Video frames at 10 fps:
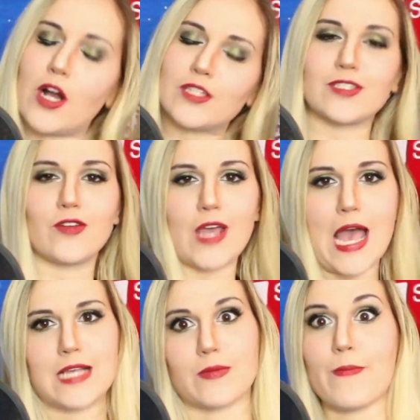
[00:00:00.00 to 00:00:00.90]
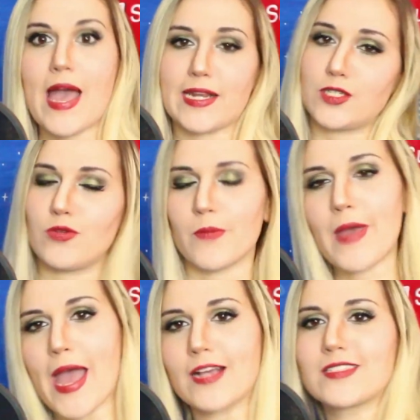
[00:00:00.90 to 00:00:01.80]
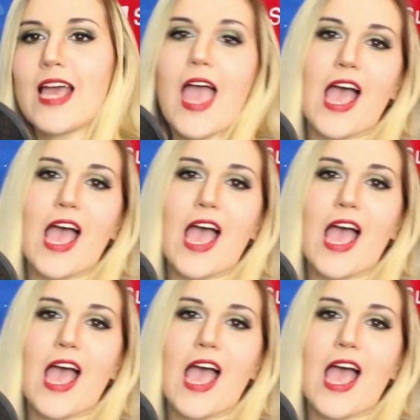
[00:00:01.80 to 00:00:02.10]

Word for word: also known as Madi to the Max,